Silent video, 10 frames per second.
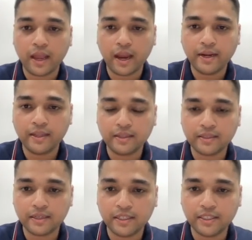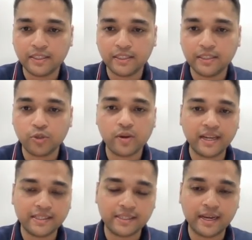and in the search engines you
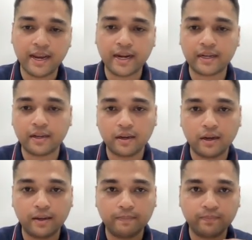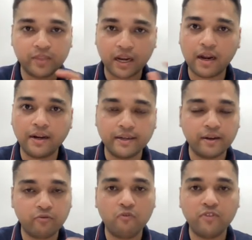can select the
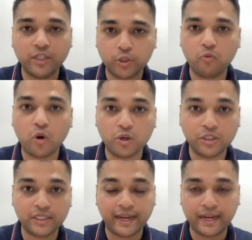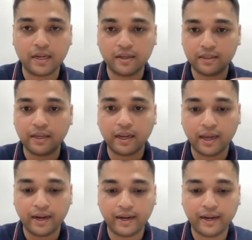country for which you want to check the
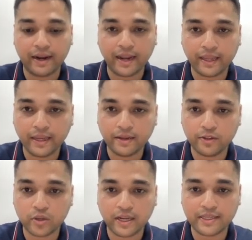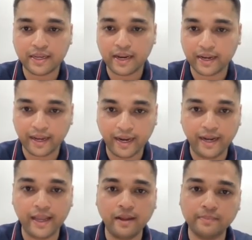current ranking. So I'll select
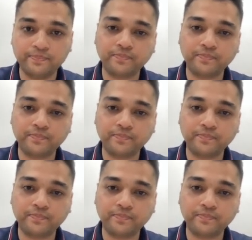India.